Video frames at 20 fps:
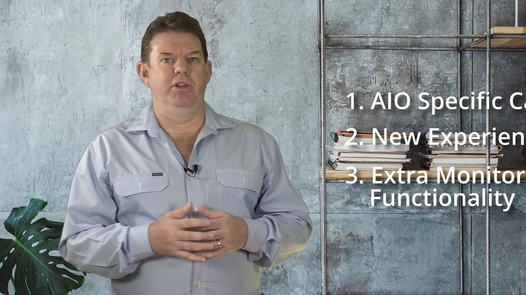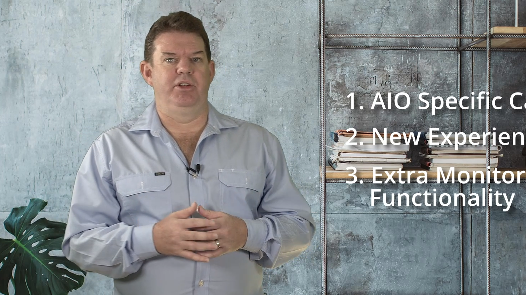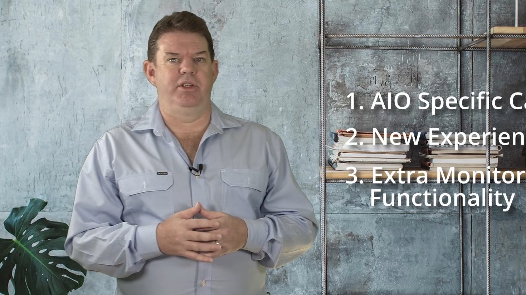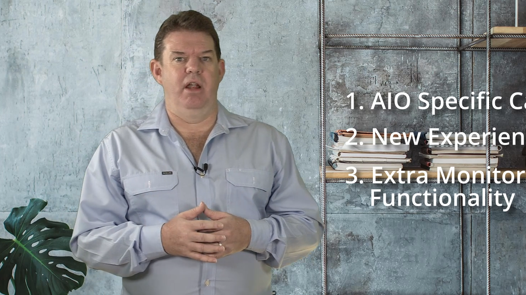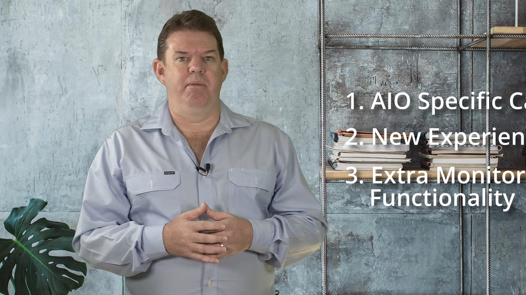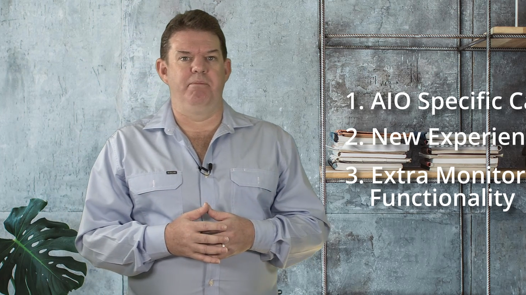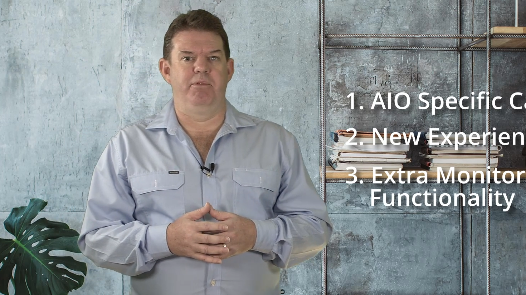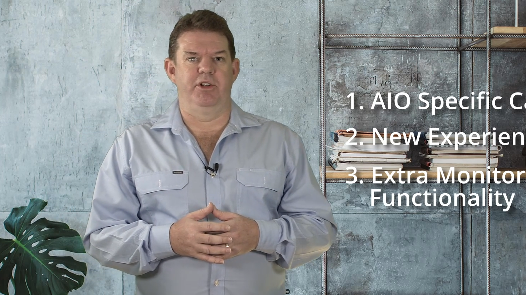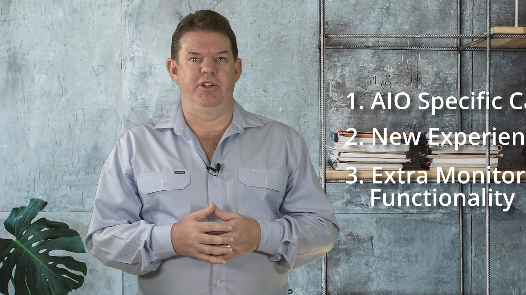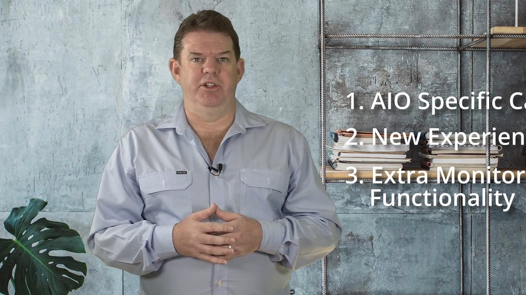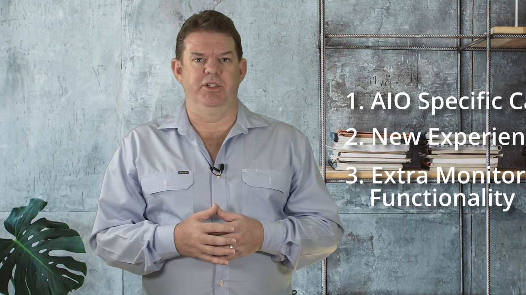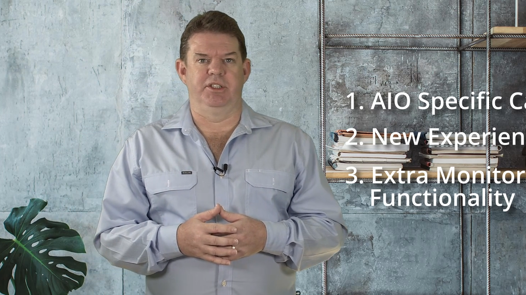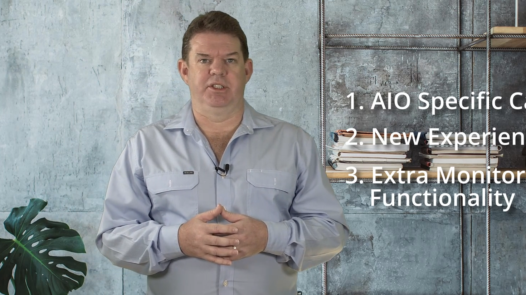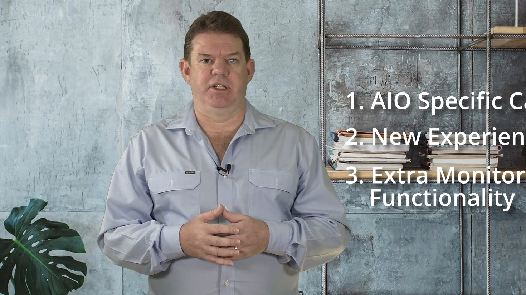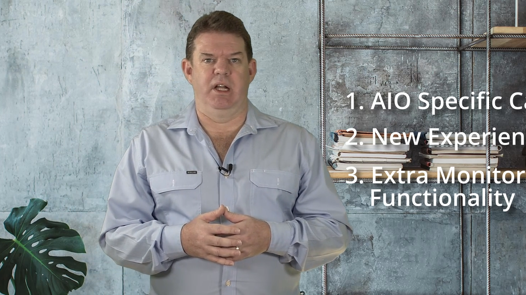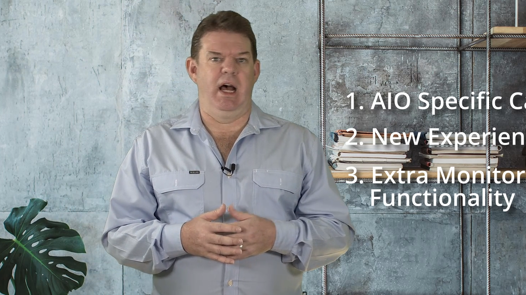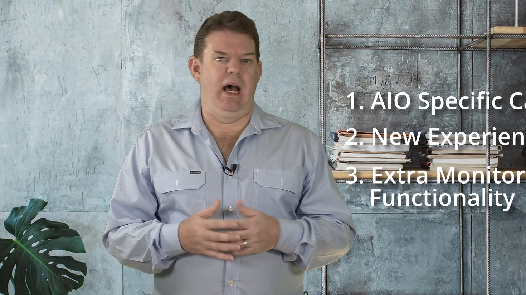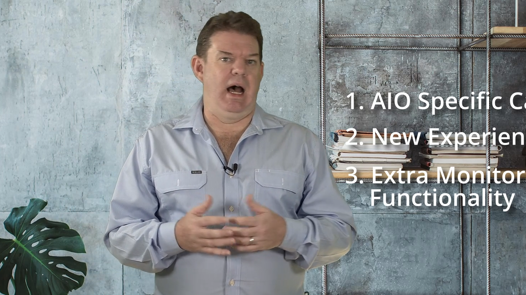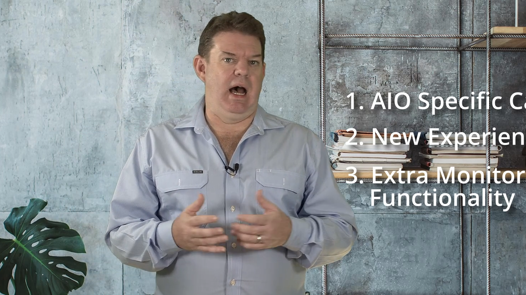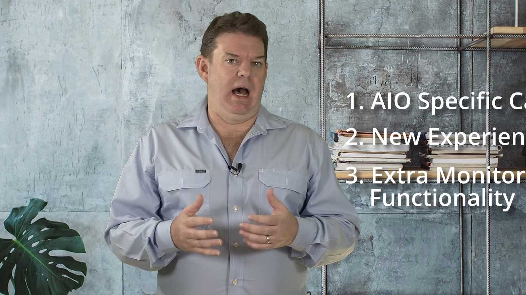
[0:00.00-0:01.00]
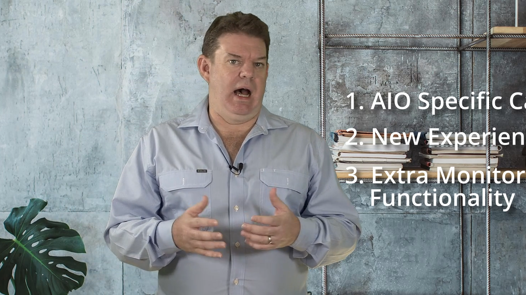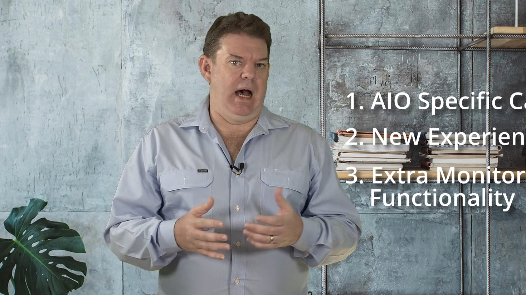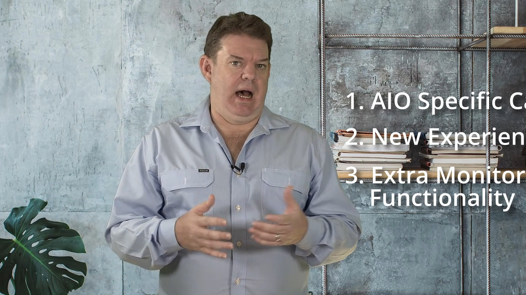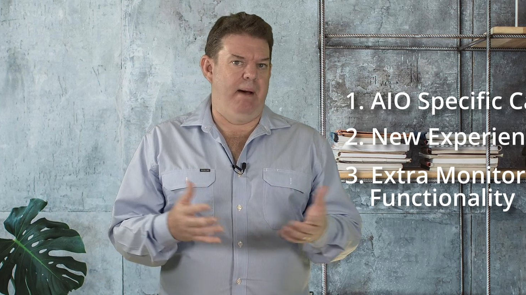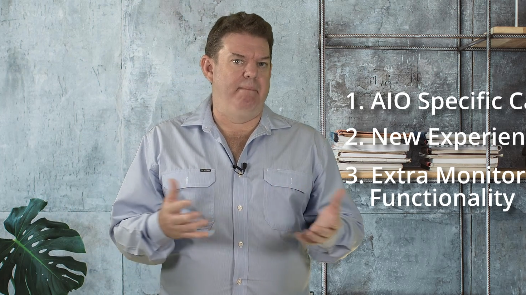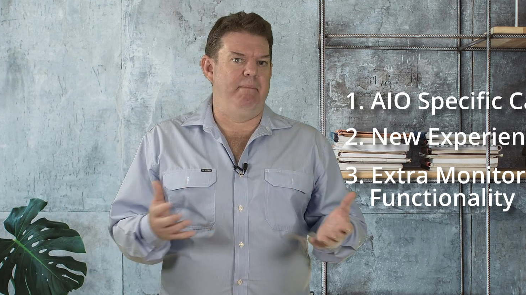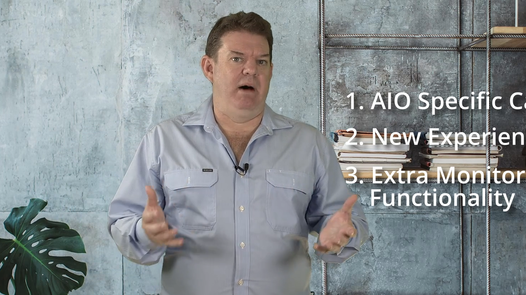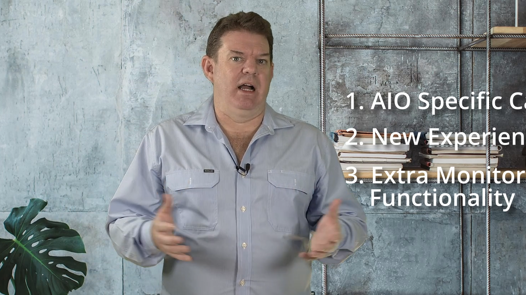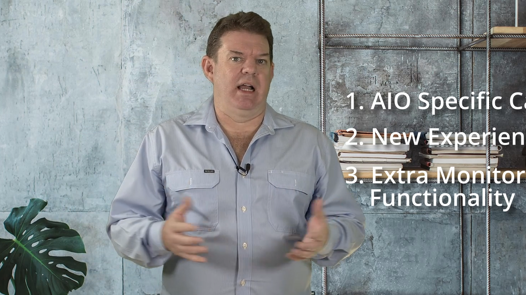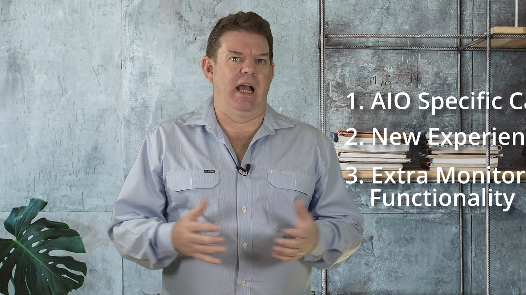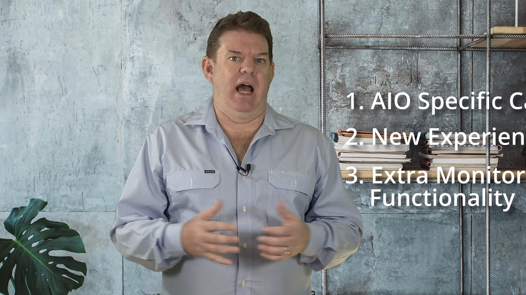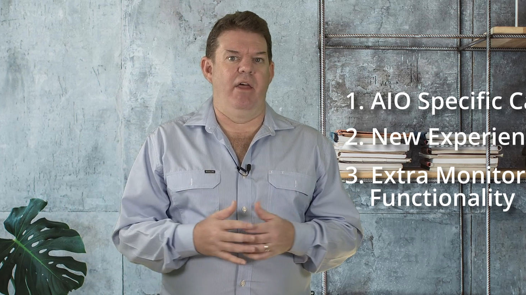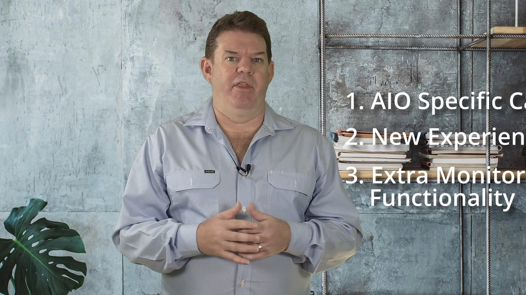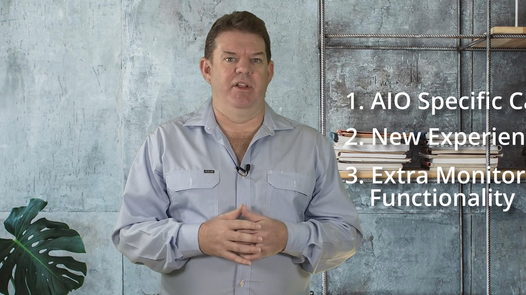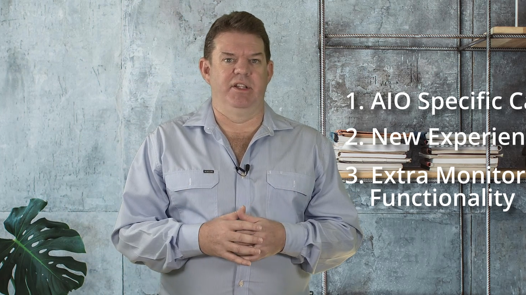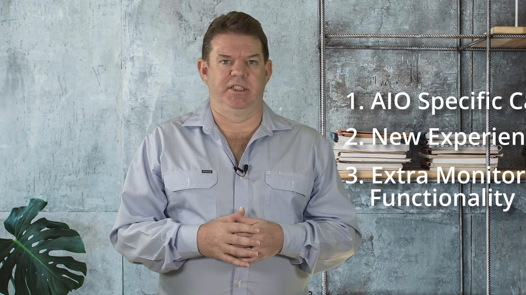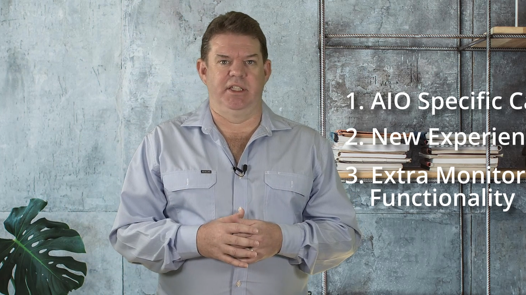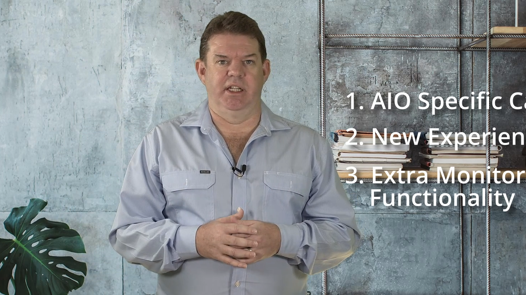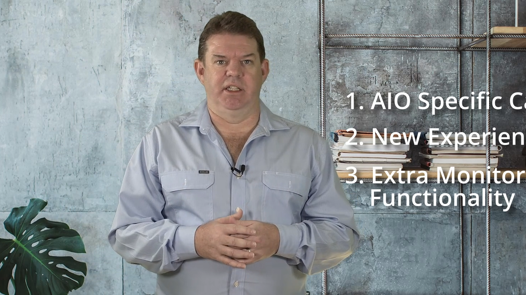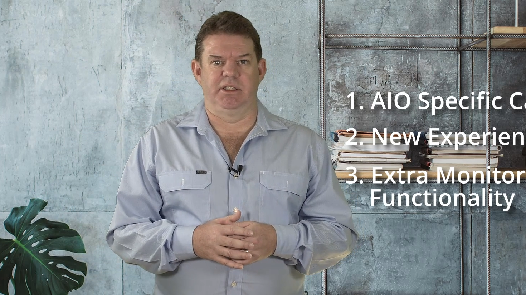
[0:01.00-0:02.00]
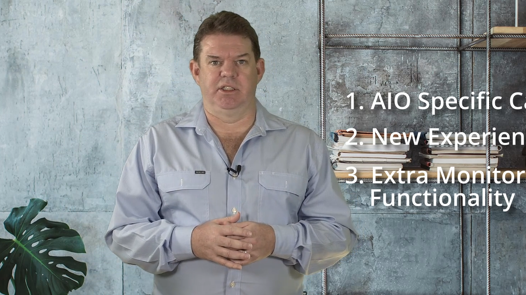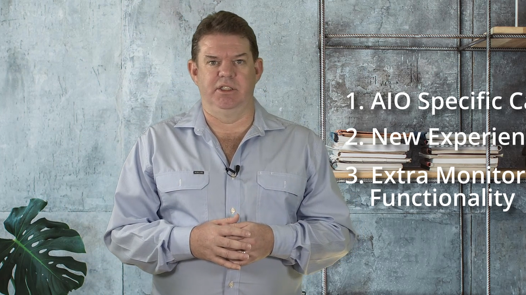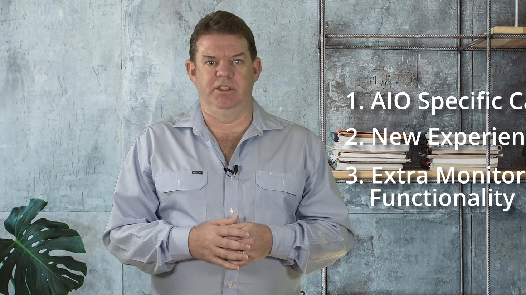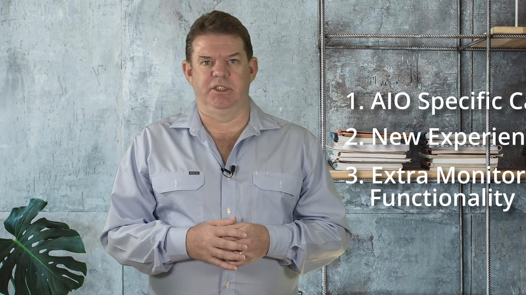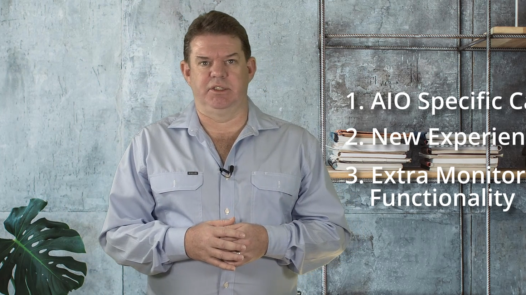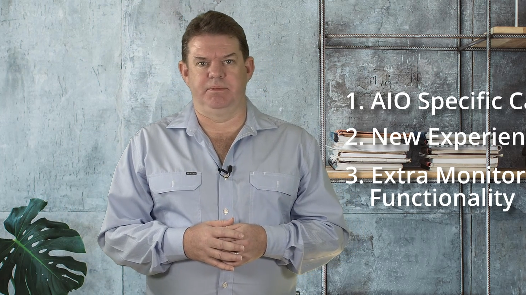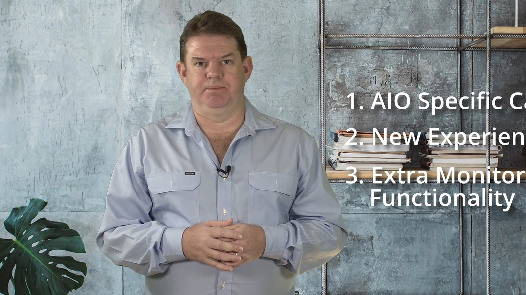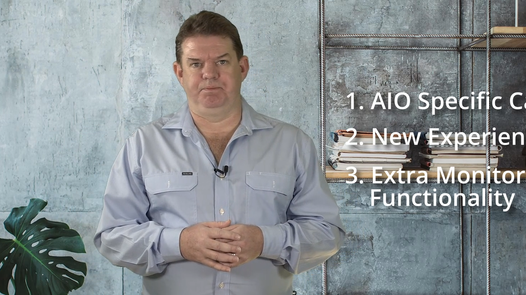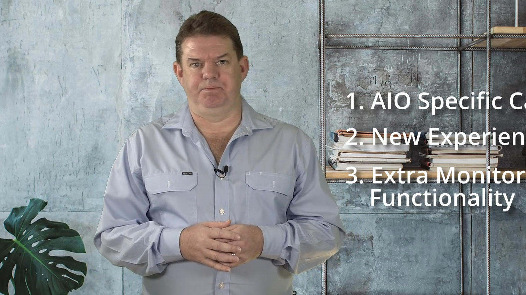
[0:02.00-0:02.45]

temperatures, among other sensors.